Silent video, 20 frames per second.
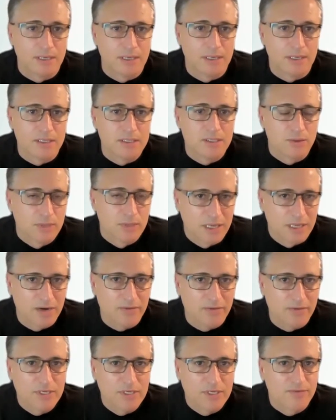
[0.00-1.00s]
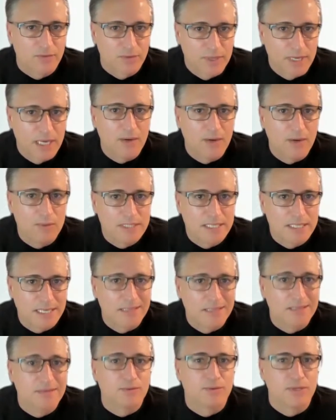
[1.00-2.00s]
So the governance for now is,
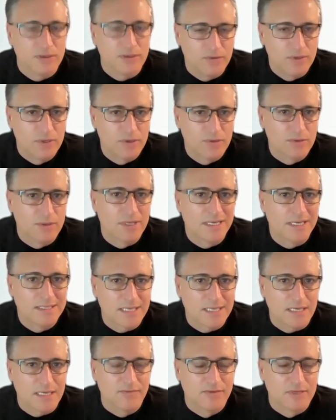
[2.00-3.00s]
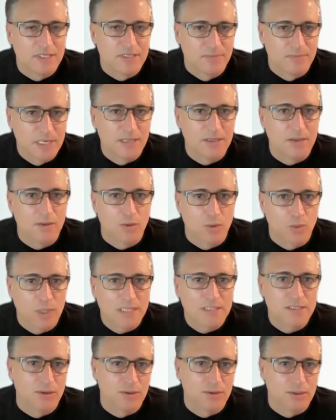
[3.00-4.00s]
again, to giving you the exact visibility to
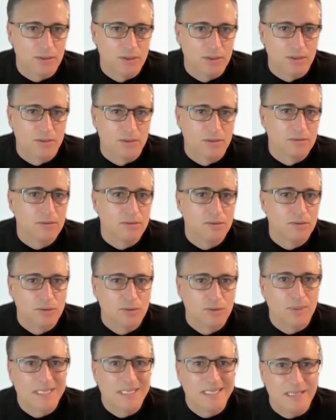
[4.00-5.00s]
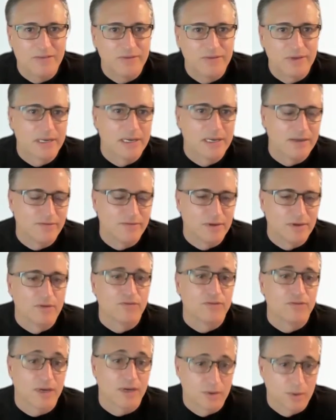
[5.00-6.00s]
what's going on to whatever level of
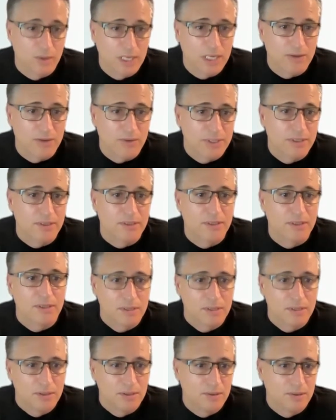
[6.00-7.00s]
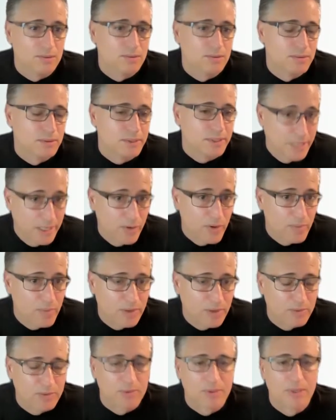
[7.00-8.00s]
granularity that you care
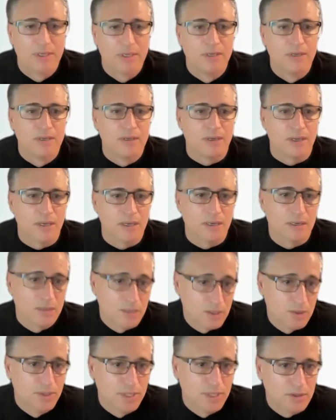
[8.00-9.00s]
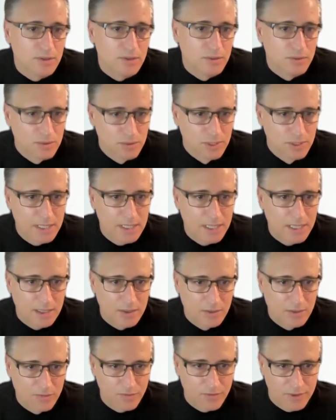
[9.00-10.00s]
about. And you need to do the kind
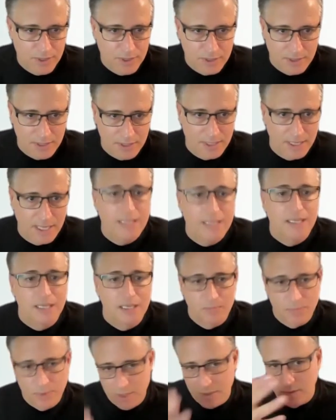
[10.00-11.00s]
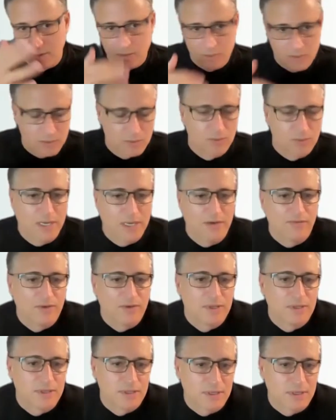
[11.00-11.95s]
of the gatekeeping, or to have it